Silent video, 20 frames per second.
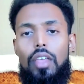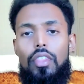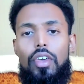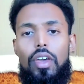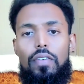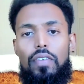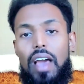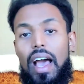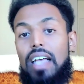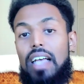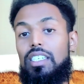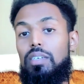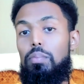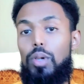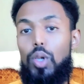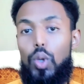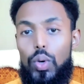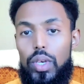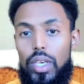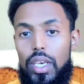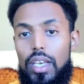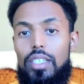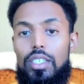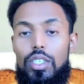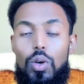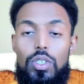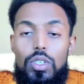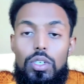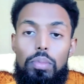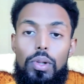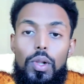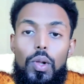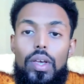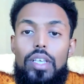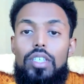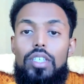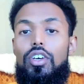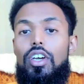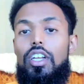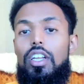If it has employees, those
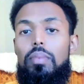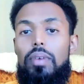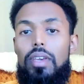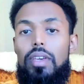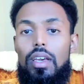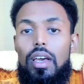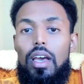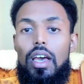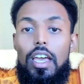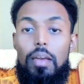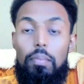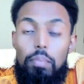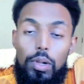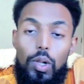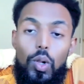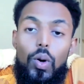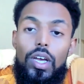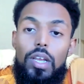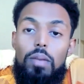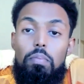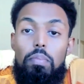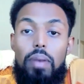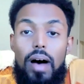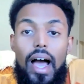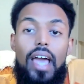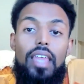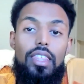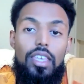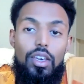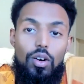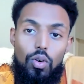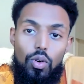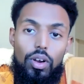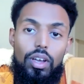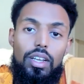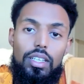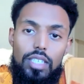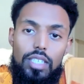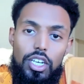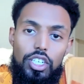employees are going to be employed by the
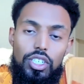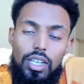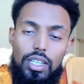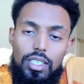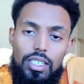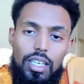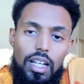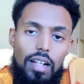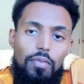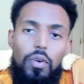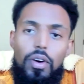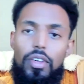organization itself,